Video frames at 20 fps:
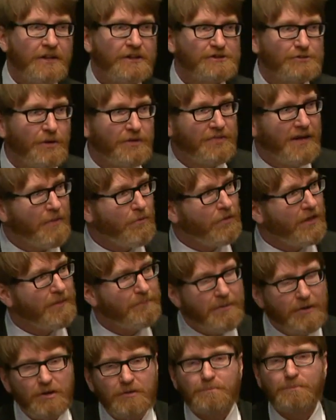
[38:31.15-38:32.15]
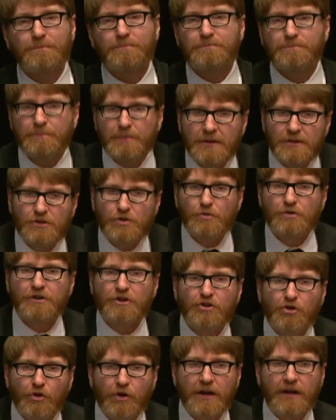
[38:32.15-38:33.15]
So I thought, well, I better be, to a
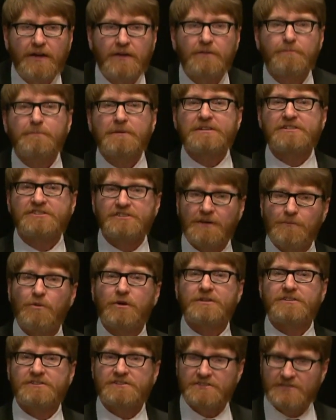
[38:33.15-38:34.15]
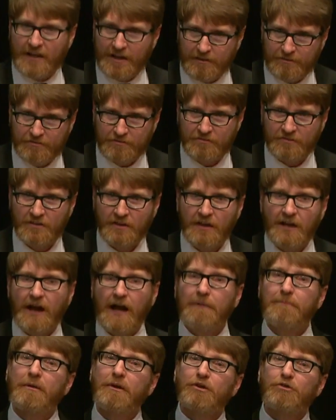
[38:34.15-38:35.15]
degree, be somewhat safe.
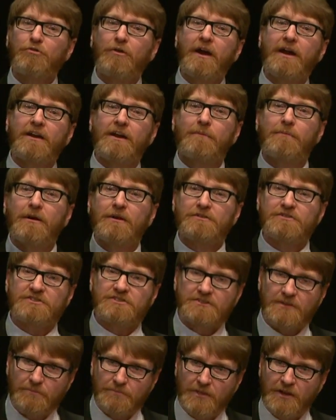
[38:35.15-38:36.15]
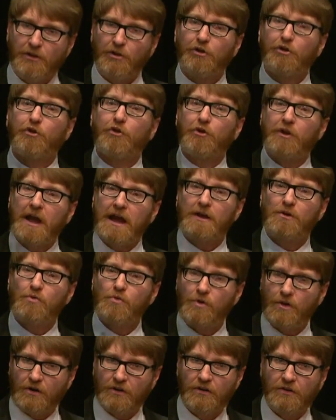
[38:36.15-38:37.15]
I better write about something or create a
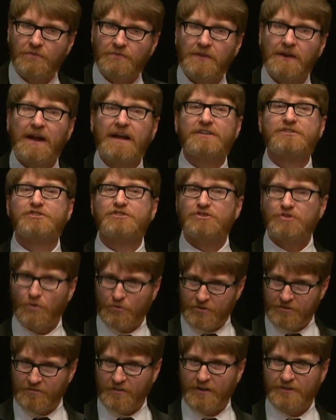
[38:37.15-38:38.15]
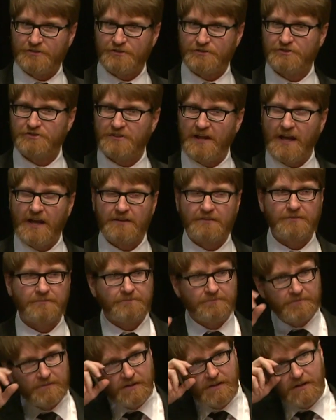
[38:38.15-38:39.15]
world that I sort of understand.
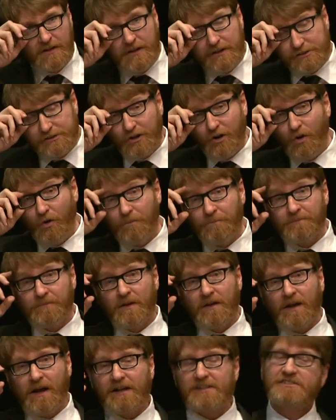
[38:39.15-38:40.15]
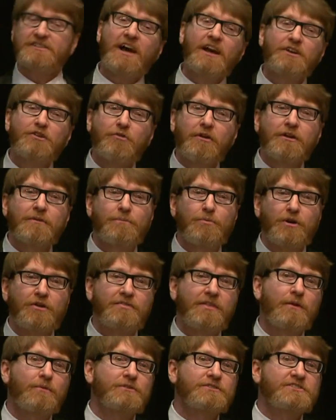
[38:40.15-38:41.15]
So I decided to write a book
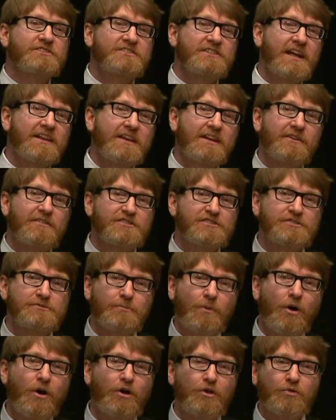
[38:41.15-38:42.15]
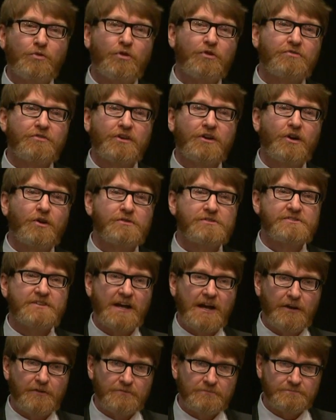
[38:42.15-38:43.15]
that was set in a small North Dakota
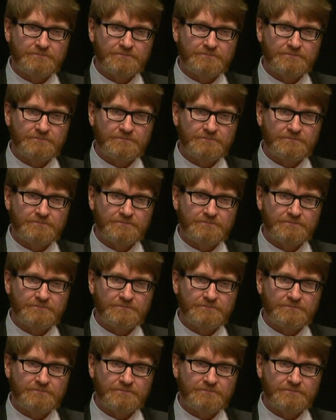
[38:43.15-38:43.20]
town.